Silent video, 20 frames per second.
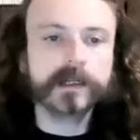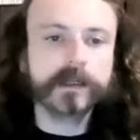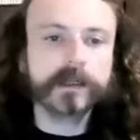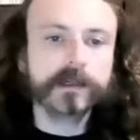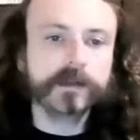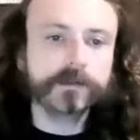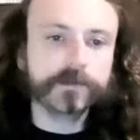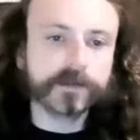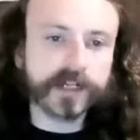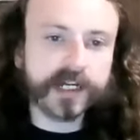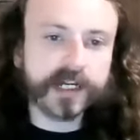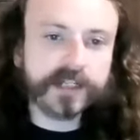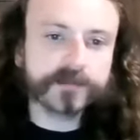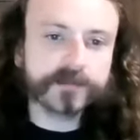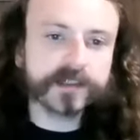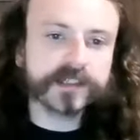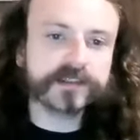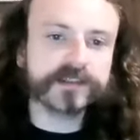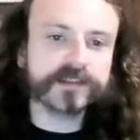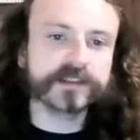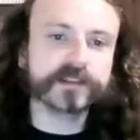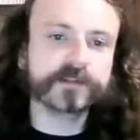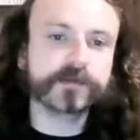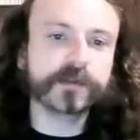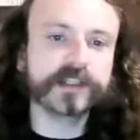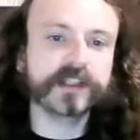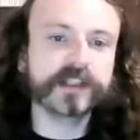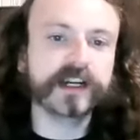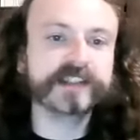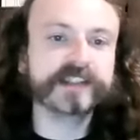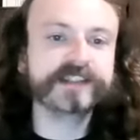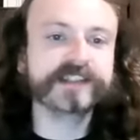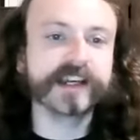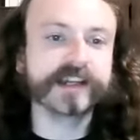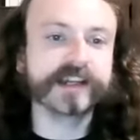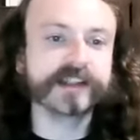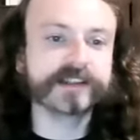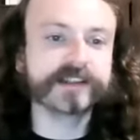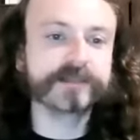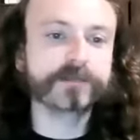For 9 minutes and 29
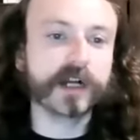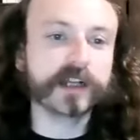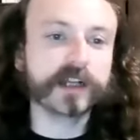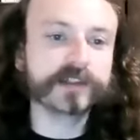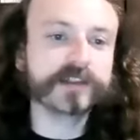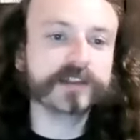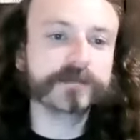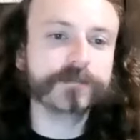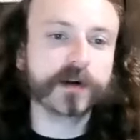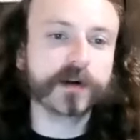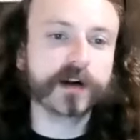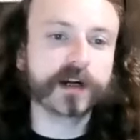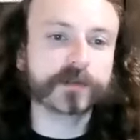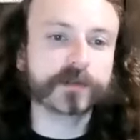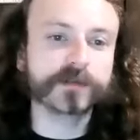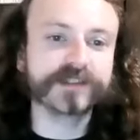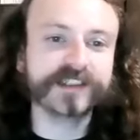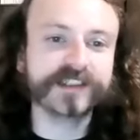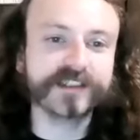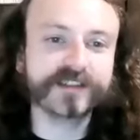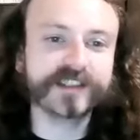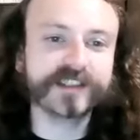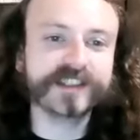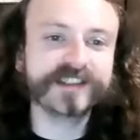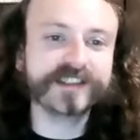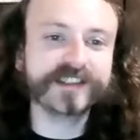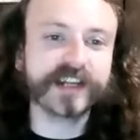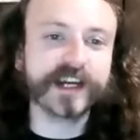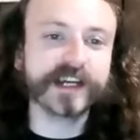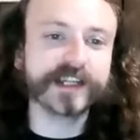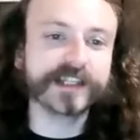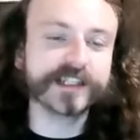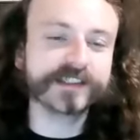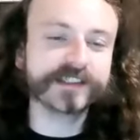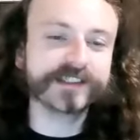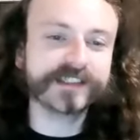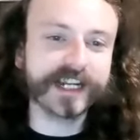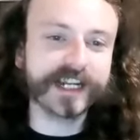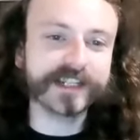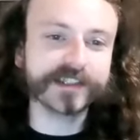seconds, Bronson Park was nearly
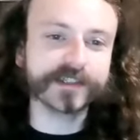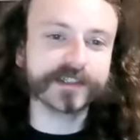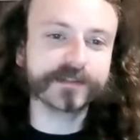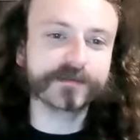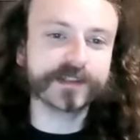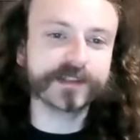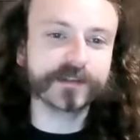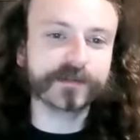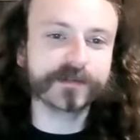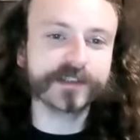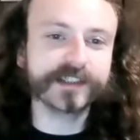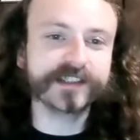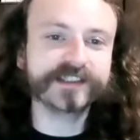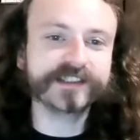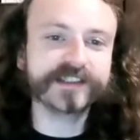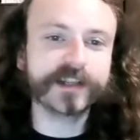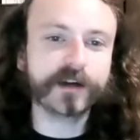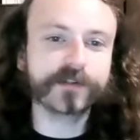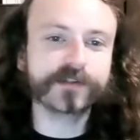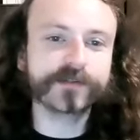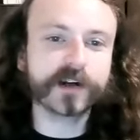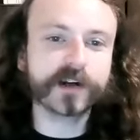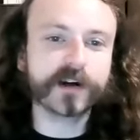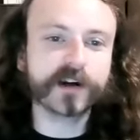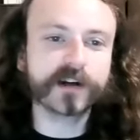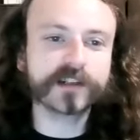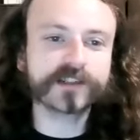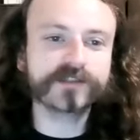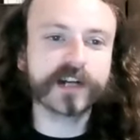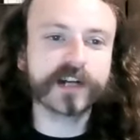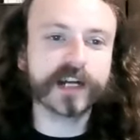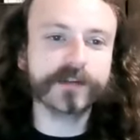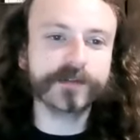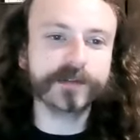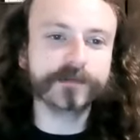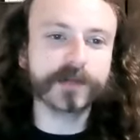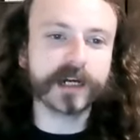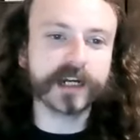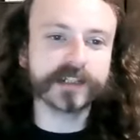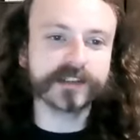silent, with only the sound of cars
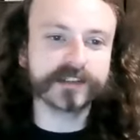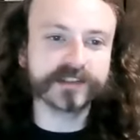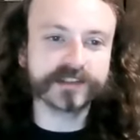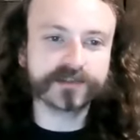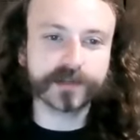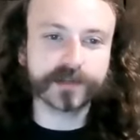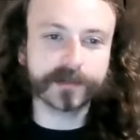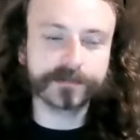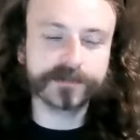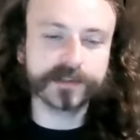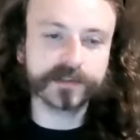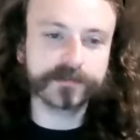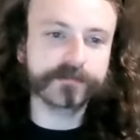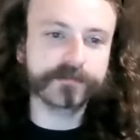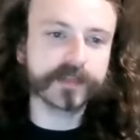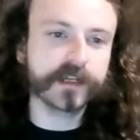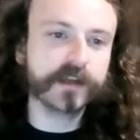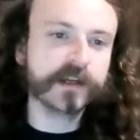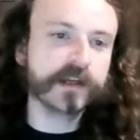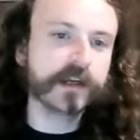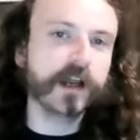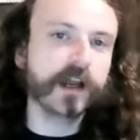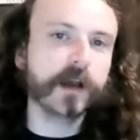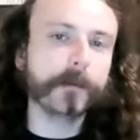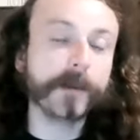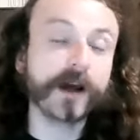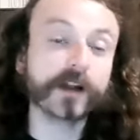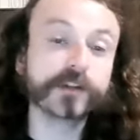driving by to disrupt it. About